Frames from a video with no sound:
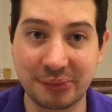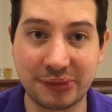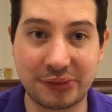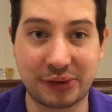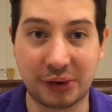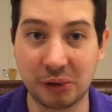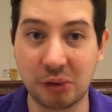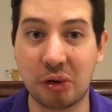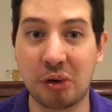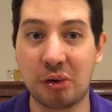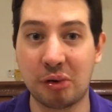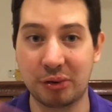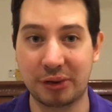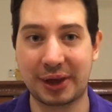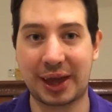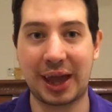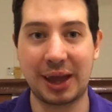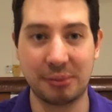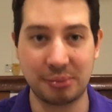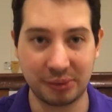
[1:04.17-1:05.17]
So all the
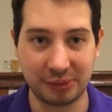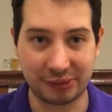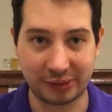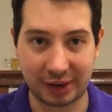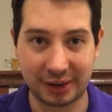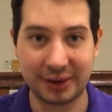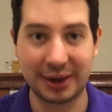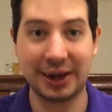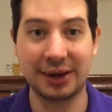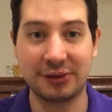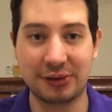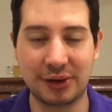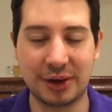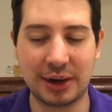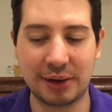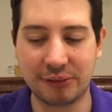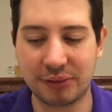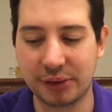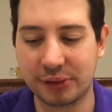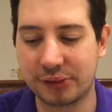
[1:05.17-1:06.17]
cables are
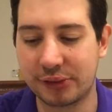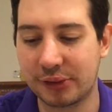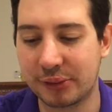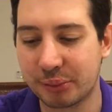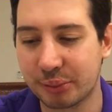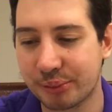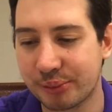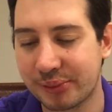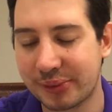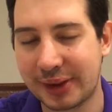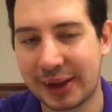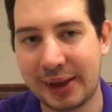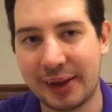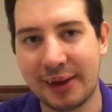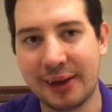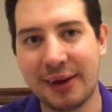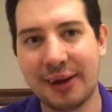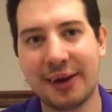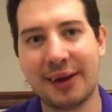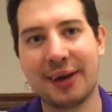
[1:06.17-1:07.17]
internally routed.
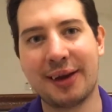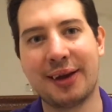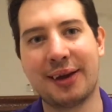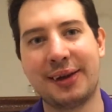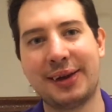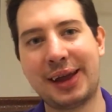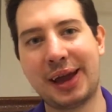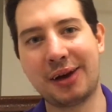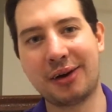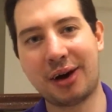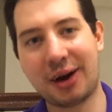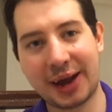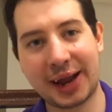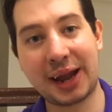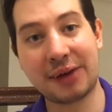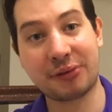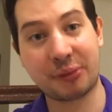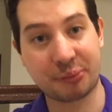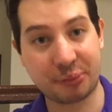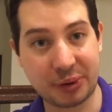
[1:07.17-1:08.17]
Now I
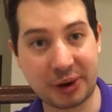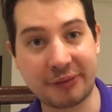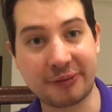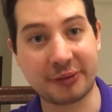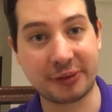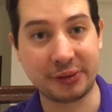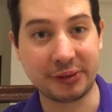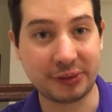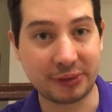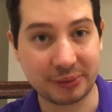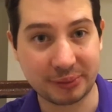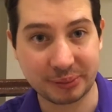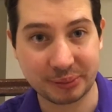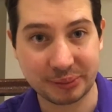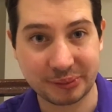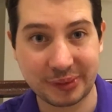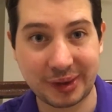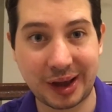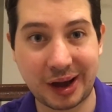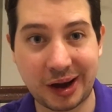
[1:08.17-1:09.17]
have a preference.
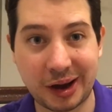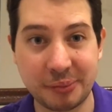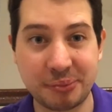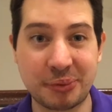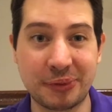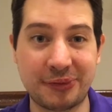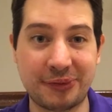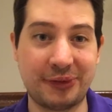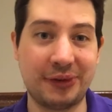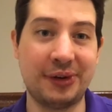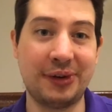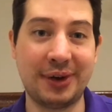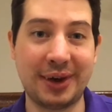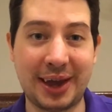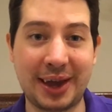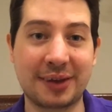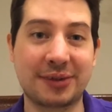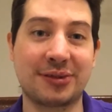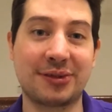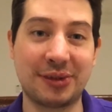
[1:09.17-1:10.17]
I prefer
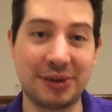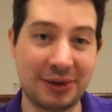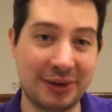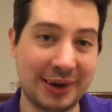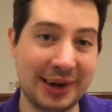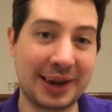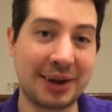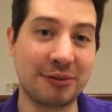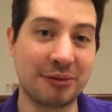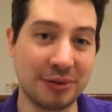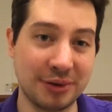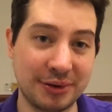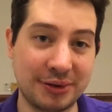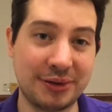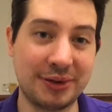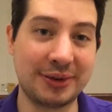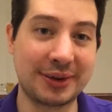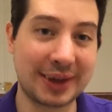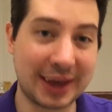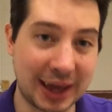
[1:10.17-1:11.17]
externally
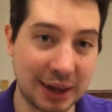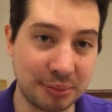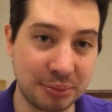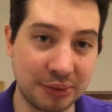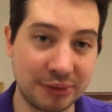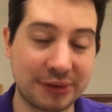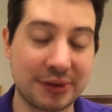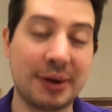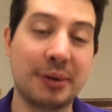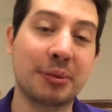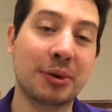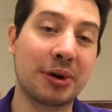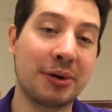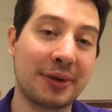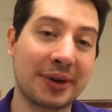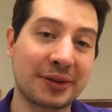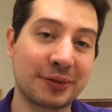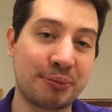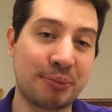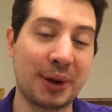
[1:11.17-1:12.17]
routed cables, and I'm going to
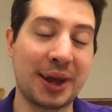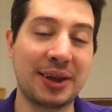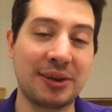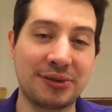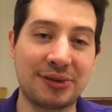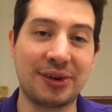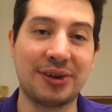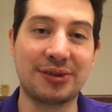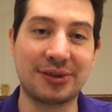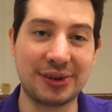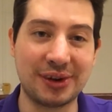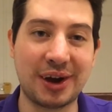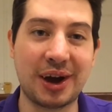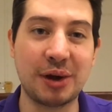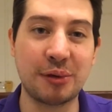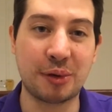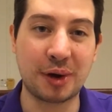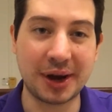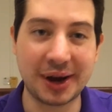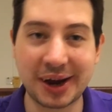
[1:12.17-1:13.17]
explain to you
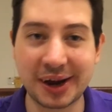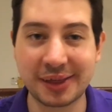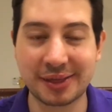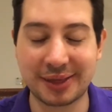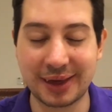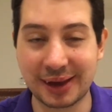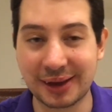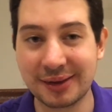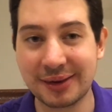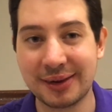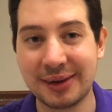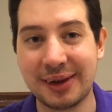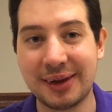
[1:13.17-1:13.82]
tonight why I think,